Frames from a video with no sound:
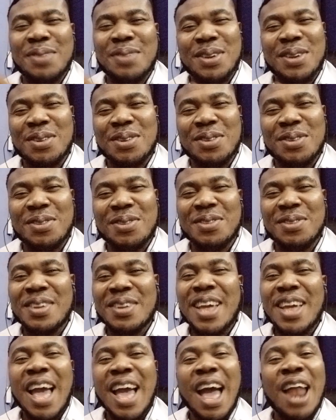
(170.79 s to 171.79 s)
Because
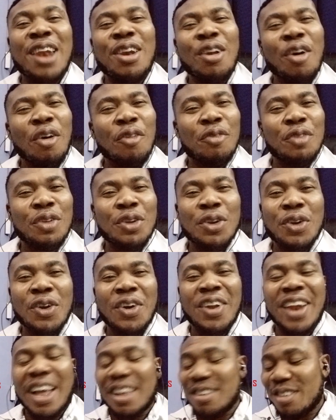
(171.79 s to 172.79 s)
I love you
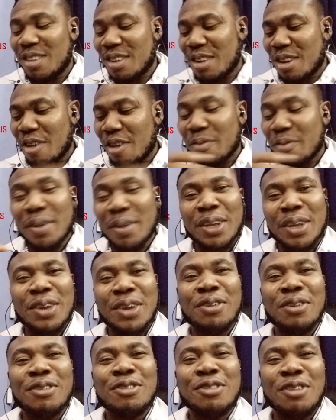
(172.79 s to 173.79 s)
all as you love me.
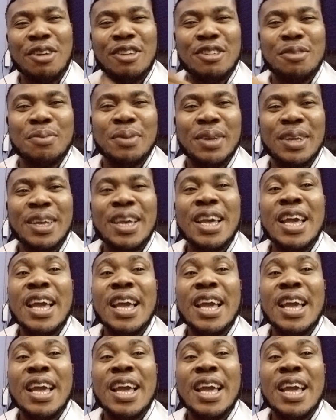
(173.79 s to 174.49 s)
Trust me.